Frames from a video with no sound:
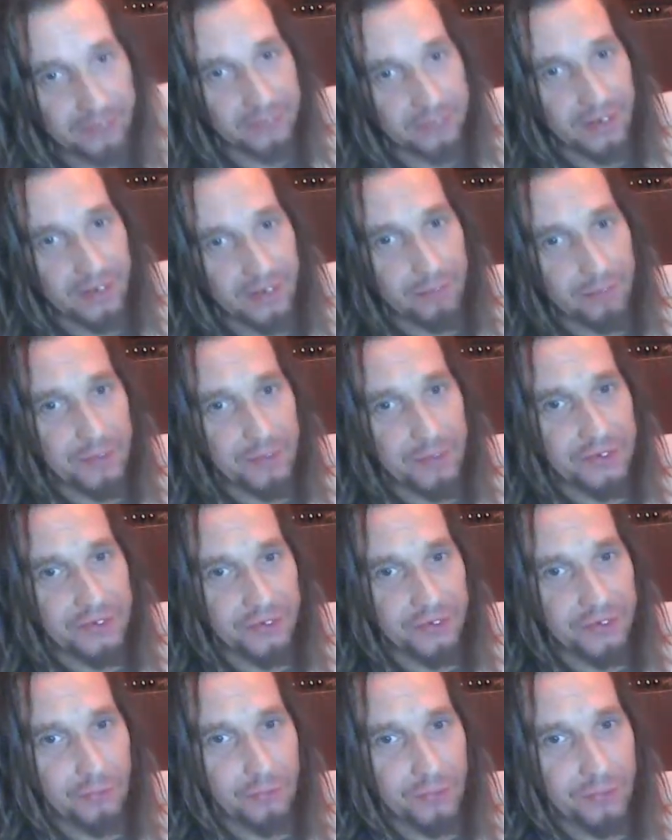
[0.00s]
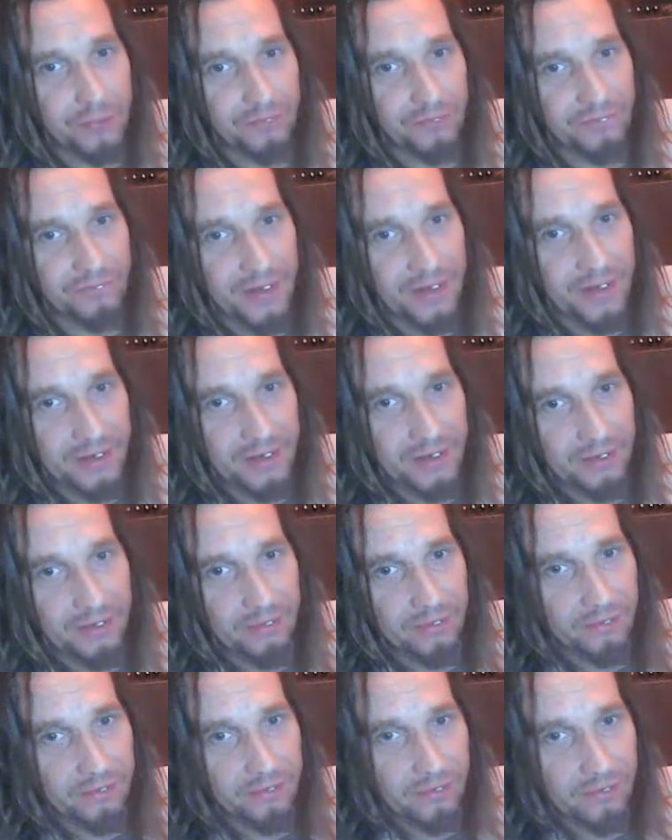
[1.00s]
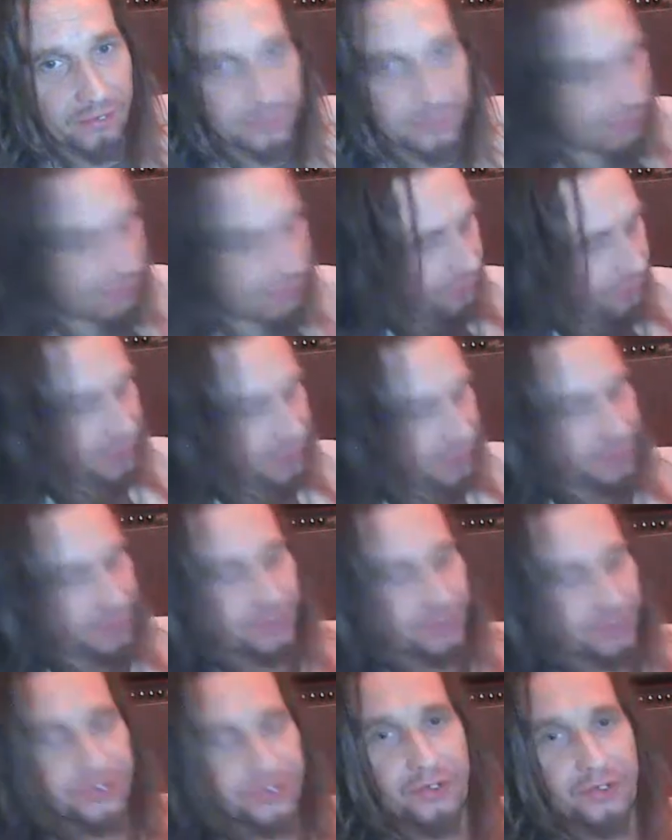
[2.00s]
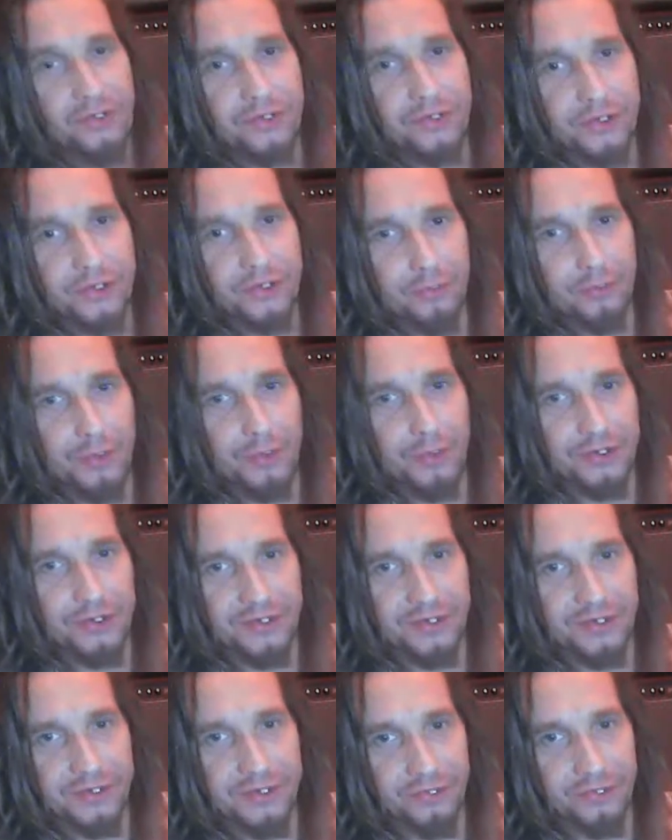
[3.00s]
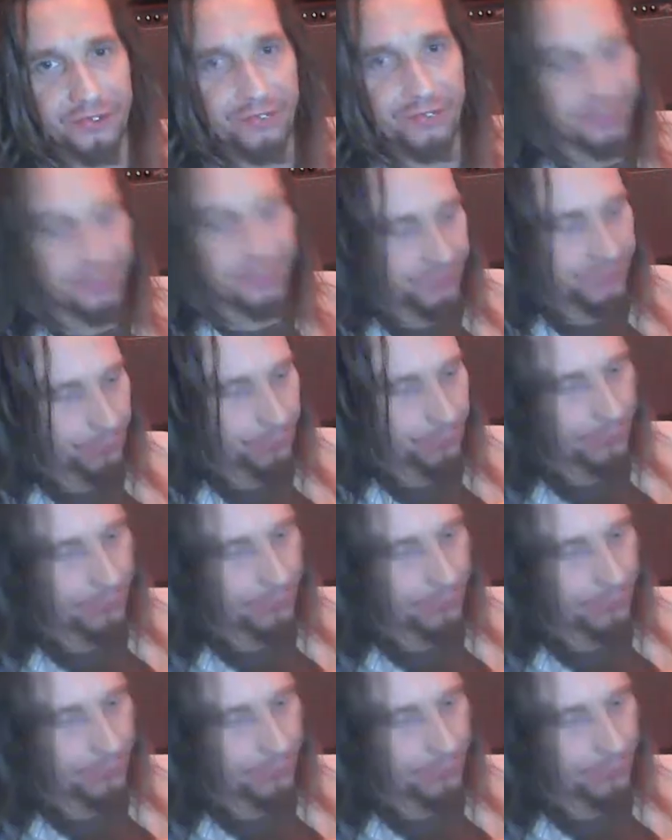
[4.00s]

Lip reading: there'd been so much failure, and this had sunk so much, and this had risen so much.